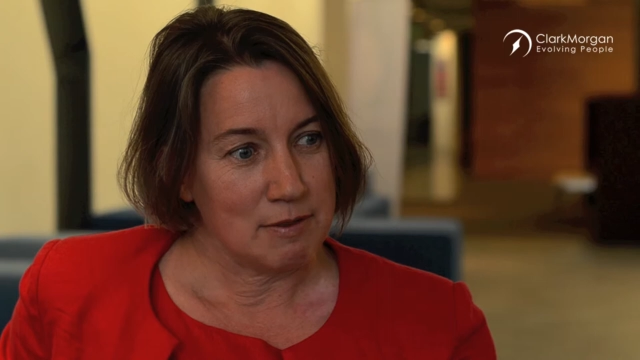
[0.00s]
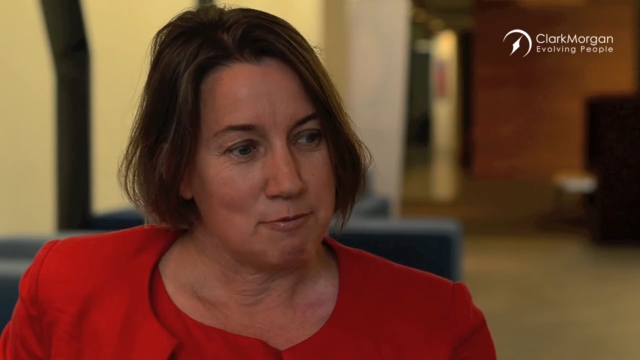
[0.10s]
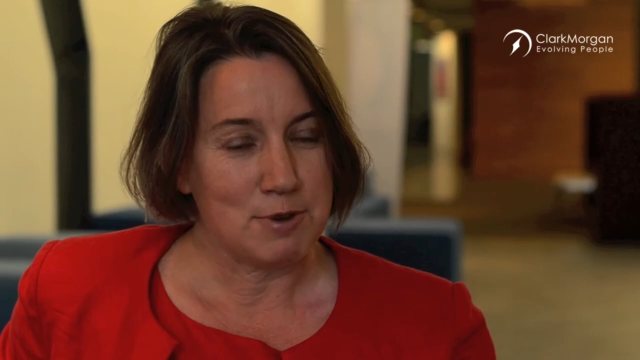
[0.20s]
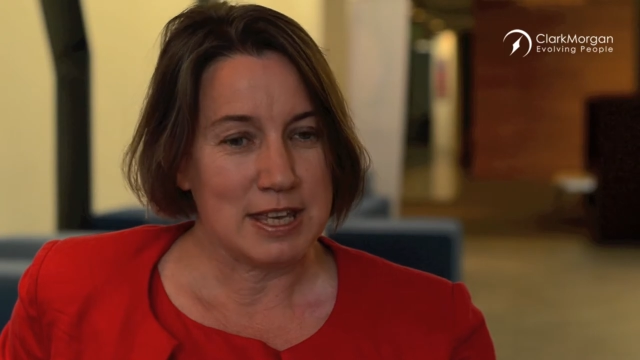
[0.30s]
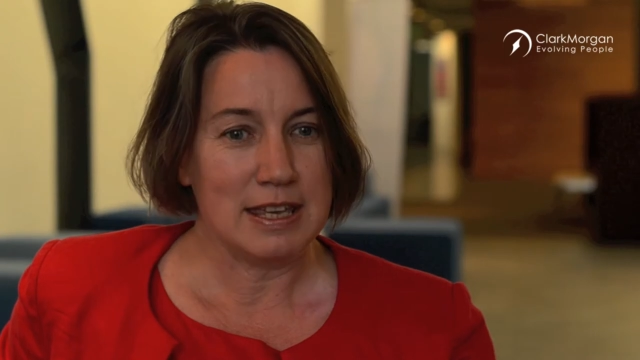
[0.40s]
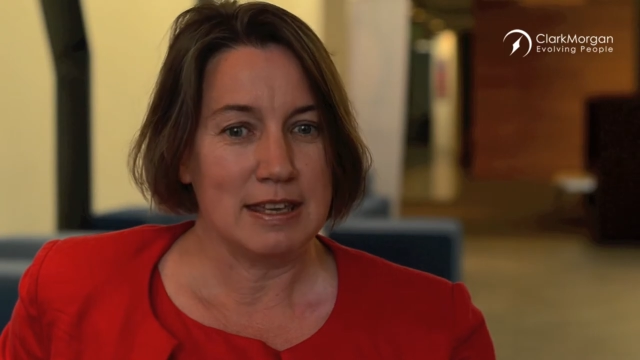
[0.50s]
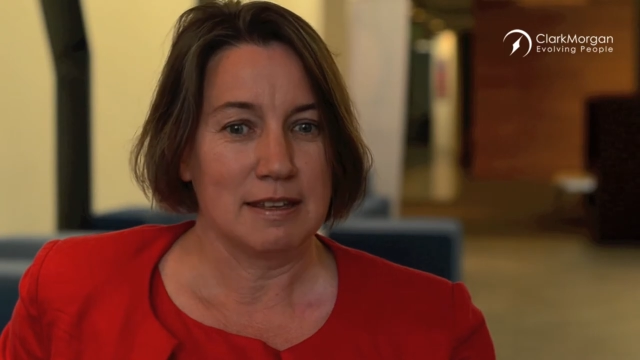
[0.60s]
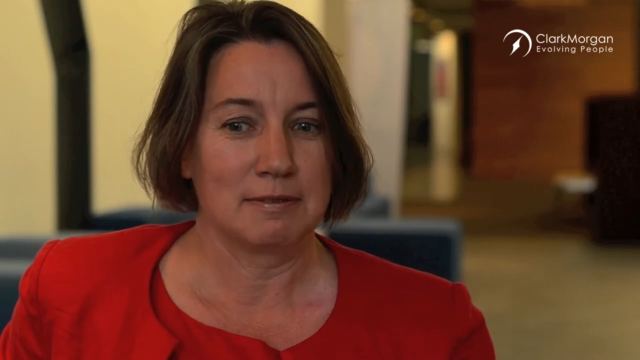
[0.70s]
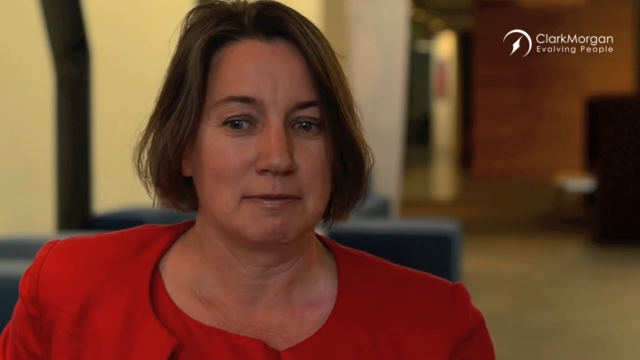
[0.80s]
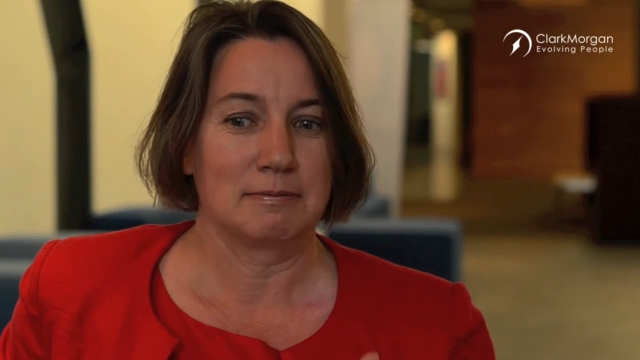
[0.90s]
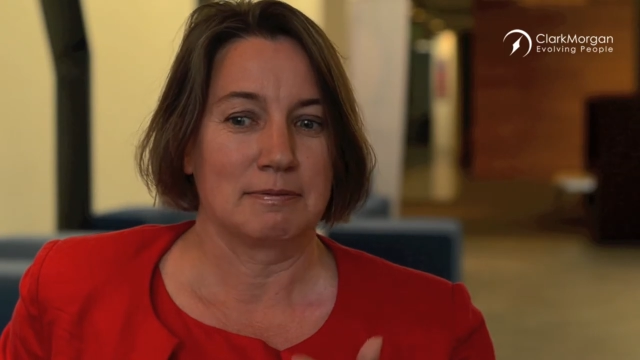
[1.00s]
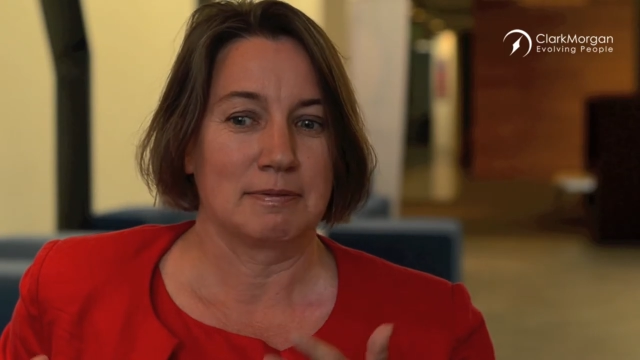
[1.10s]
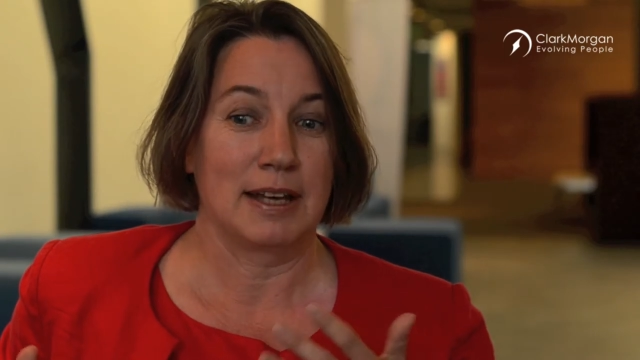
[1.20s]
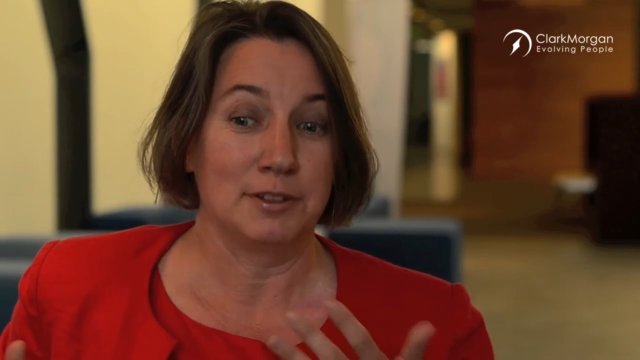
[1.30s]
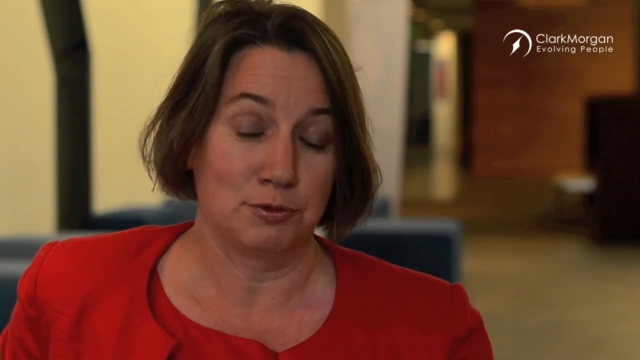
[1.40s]
we
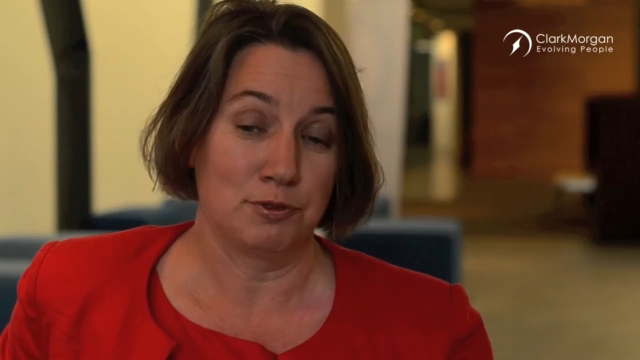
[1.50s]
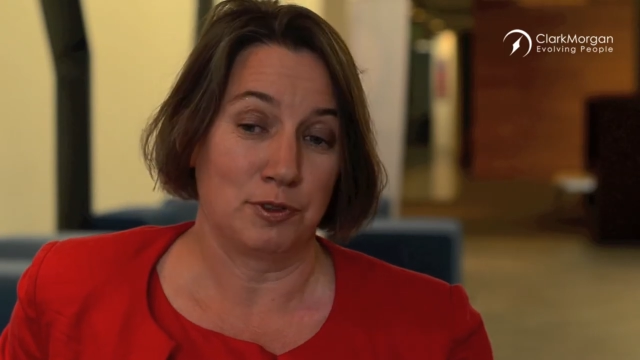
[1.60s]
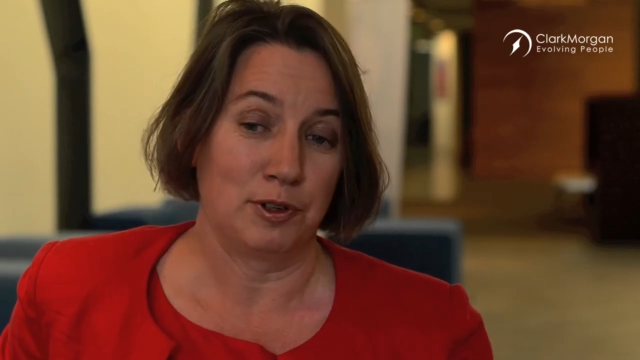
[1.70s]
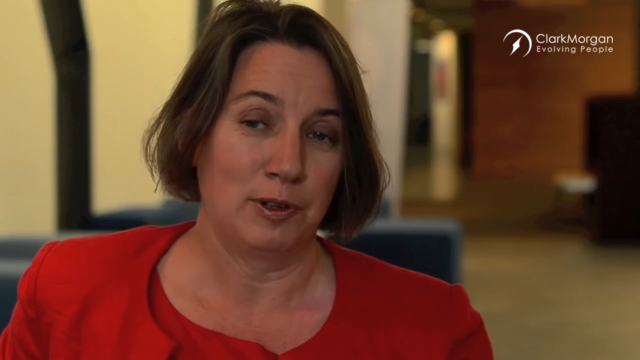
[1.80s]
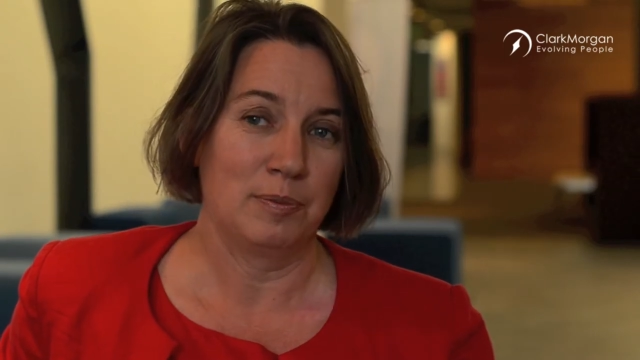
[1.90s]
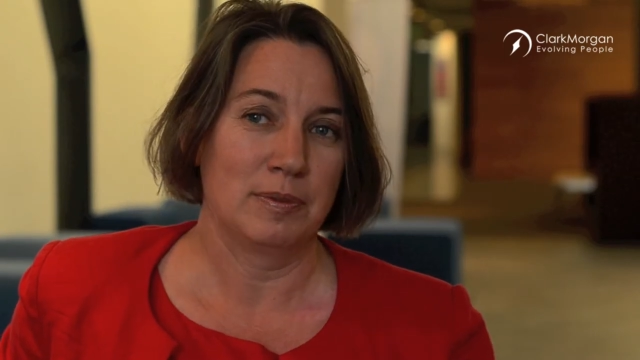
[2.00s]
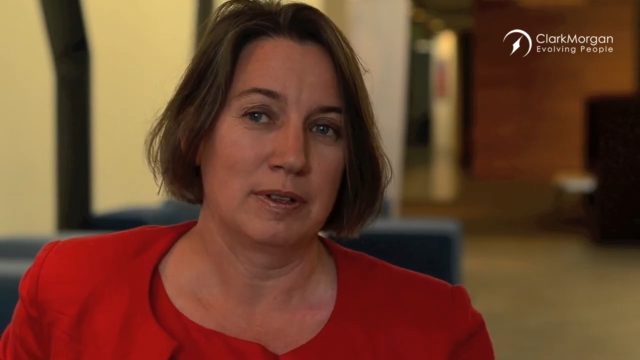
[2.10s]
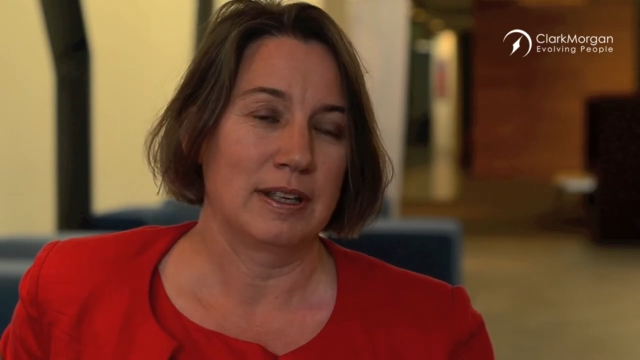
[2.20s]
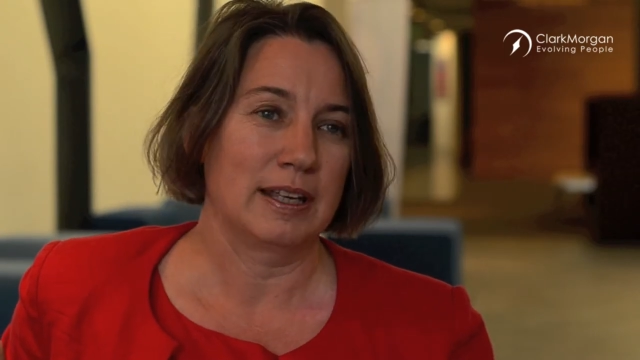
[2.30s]
and the firm